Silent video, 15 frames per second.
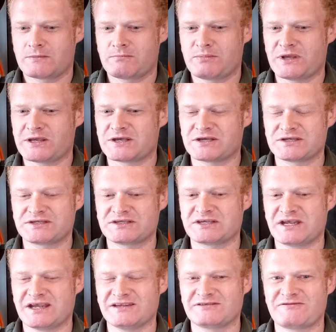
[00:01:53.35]
because
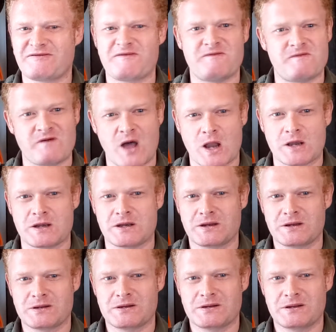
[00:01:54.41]
it's fun.
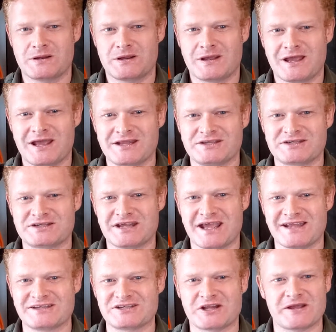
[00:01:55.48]
It's
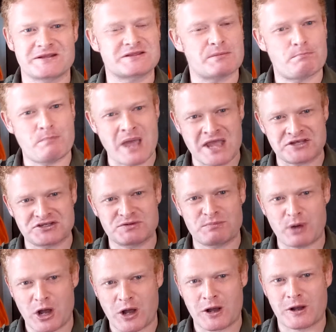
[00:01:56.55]
it's like the best
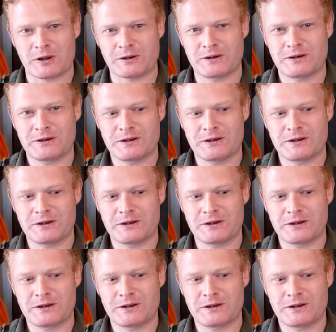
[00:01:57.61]
part